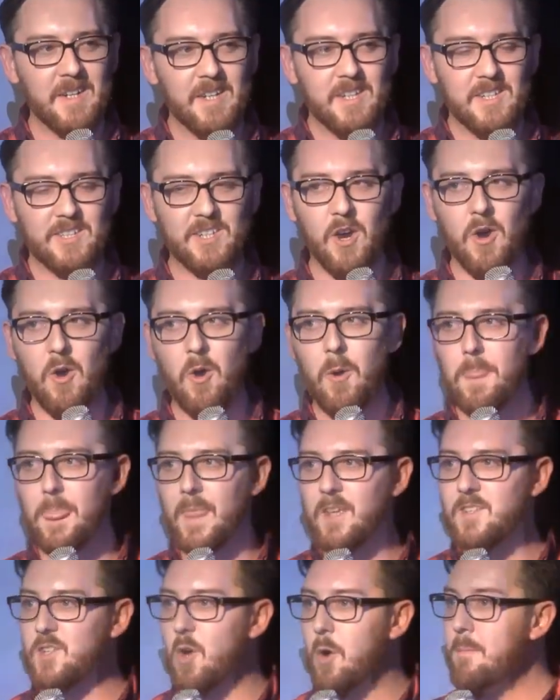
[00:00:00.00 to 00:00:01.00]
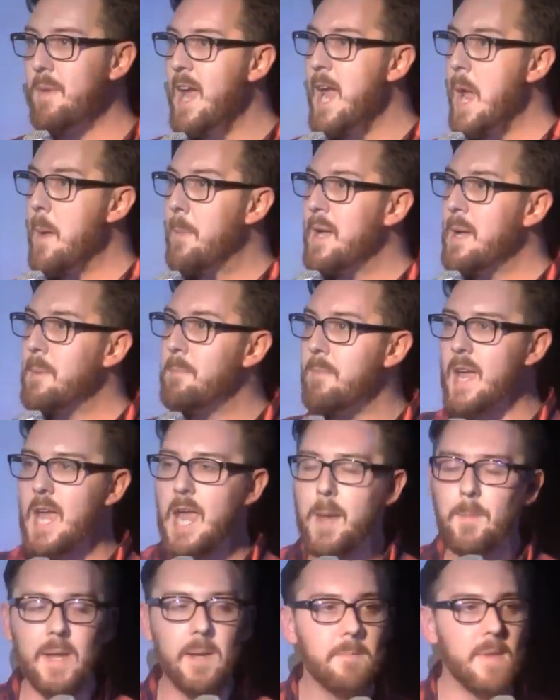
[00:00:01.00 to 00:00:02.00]
so, so maybe,
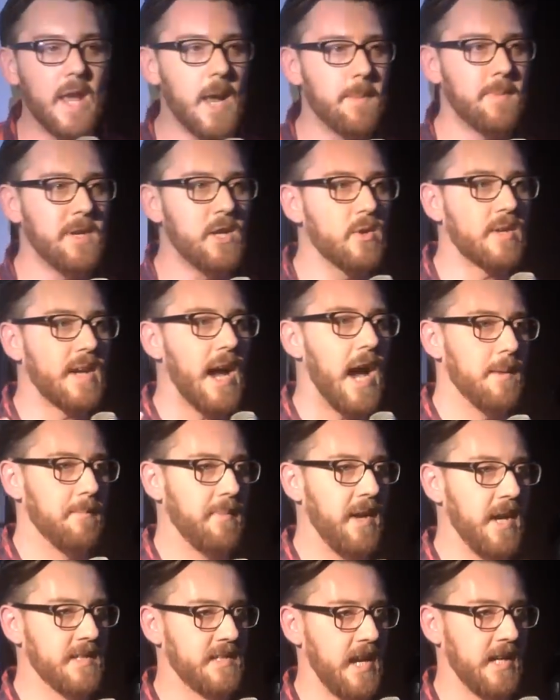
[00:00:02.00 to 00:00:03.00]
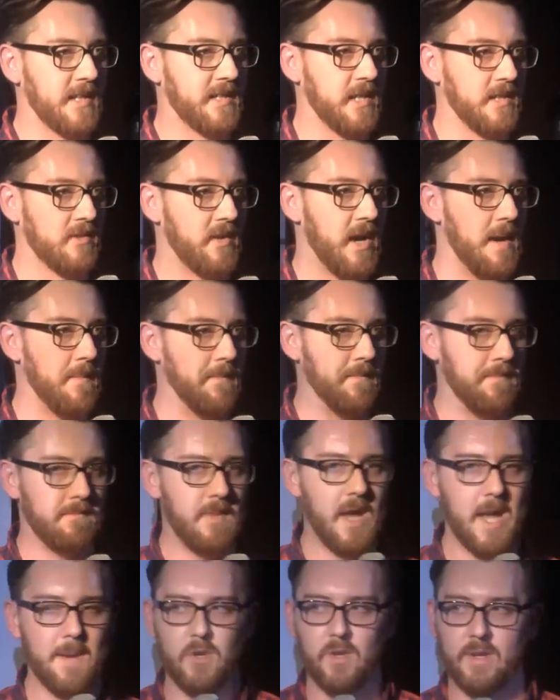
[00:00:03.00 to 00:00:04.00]
maybe, maybe you can be addicted, right?
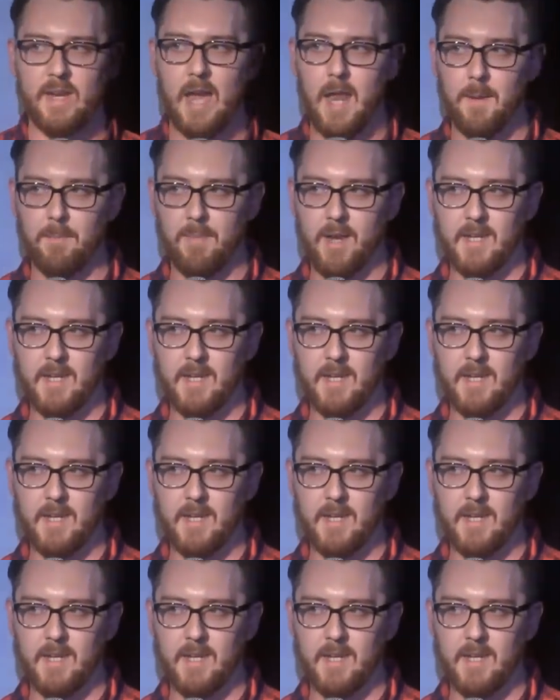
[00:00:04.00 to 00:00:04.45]
Maybe you can be